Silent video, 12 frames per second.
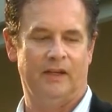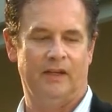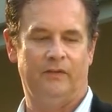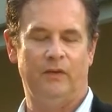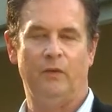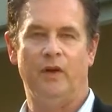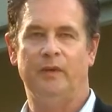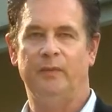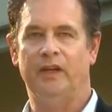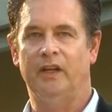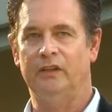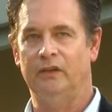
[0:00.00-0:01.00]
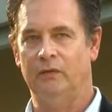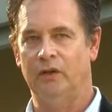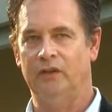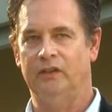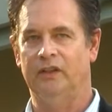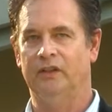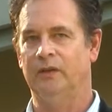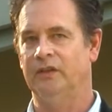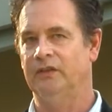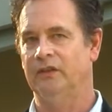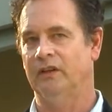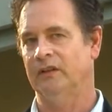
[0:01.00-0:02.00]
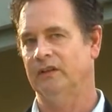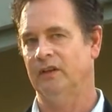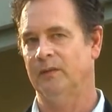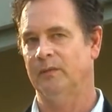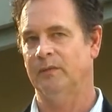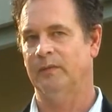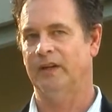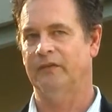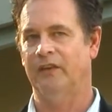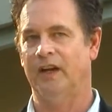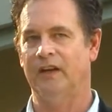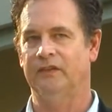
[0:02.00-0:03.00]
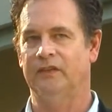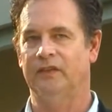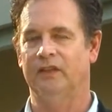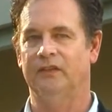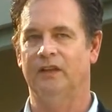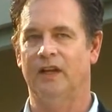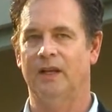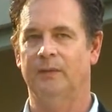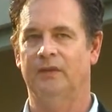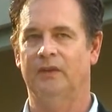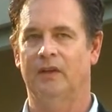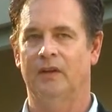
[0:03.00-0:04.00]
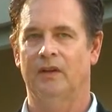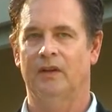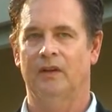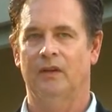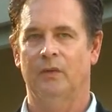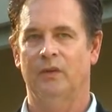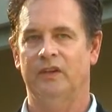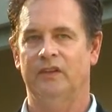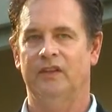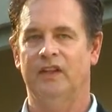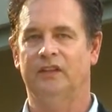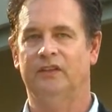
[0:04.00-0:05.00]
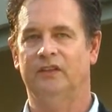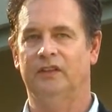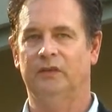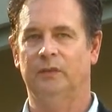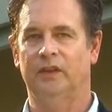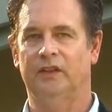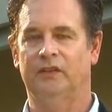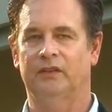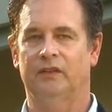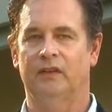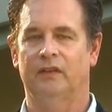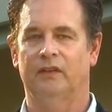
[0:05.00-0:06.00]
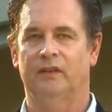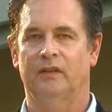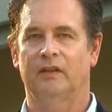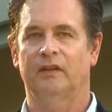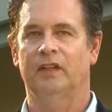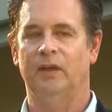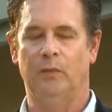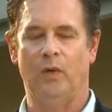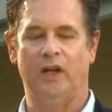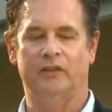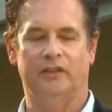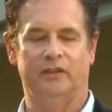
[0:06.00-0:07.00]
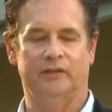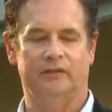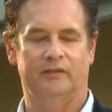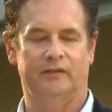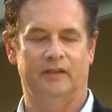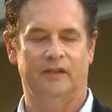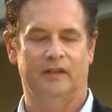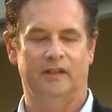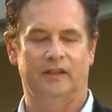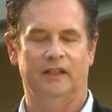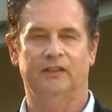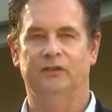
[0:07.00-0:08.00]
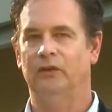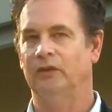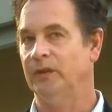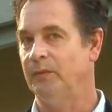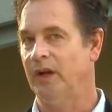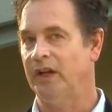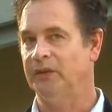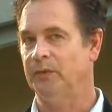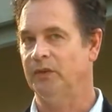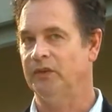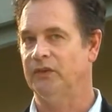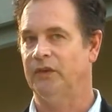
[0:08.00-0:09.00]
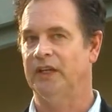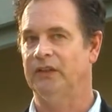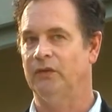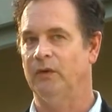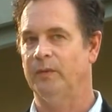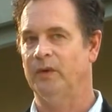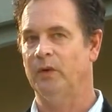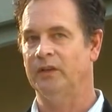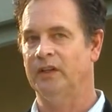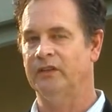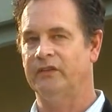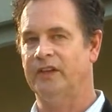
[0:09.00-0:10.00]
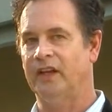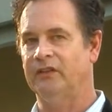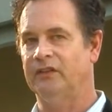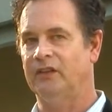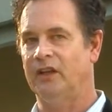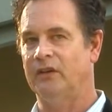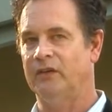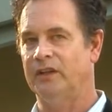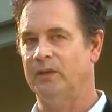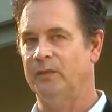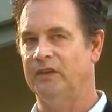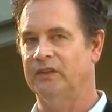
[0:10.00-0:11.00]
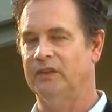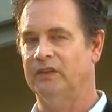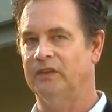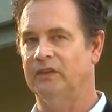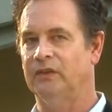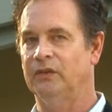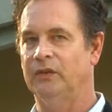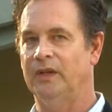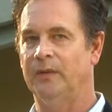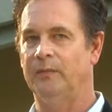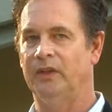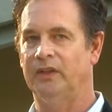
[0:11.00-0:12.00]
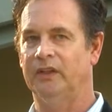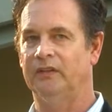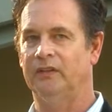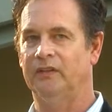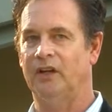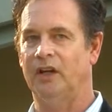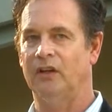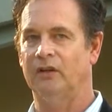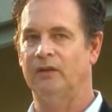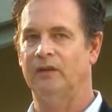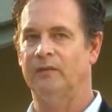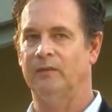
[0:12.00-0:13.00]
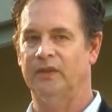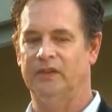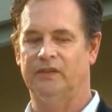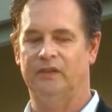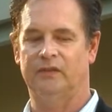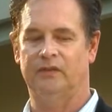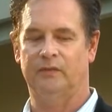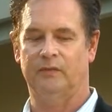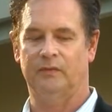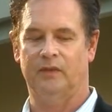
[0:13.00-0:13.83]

If you want to be on the road to increase your income by five to 10 times within the next six weeks, keep watching. It's certainly possible to transform a $100,000 a year business into a million dollar business.